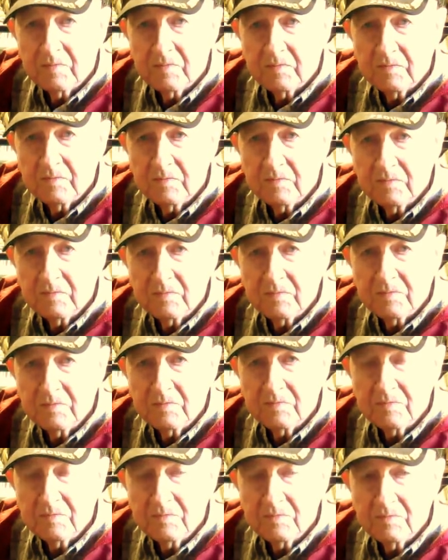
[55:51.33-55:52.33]
of a guy getting
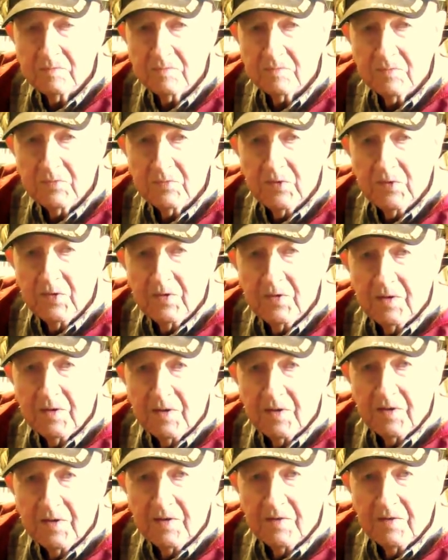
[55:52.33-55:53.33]
in
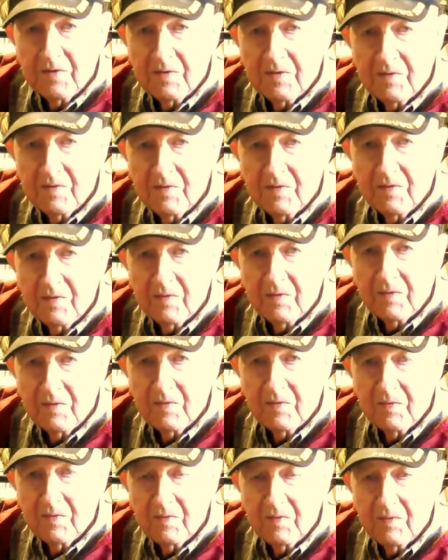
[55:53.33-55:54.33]
to an L4
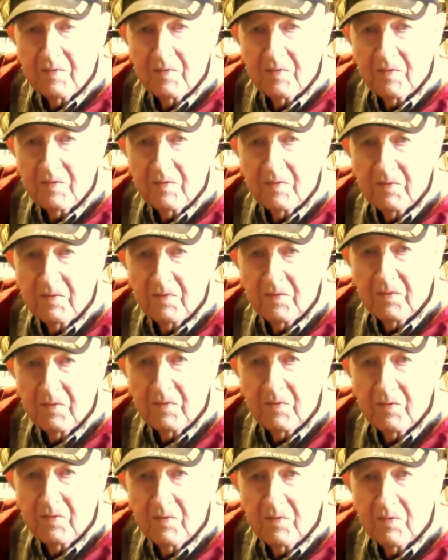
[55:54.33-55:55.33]
with the
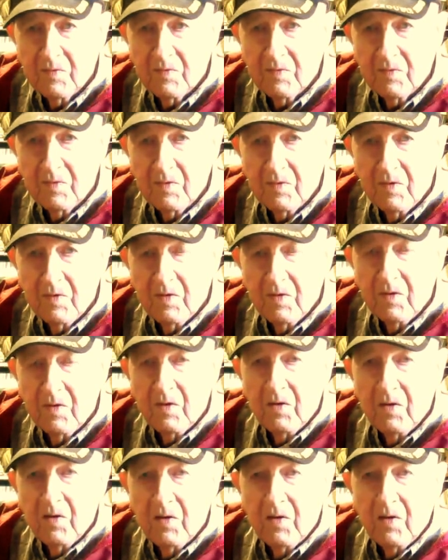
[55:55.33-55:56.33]
hip mounted holster.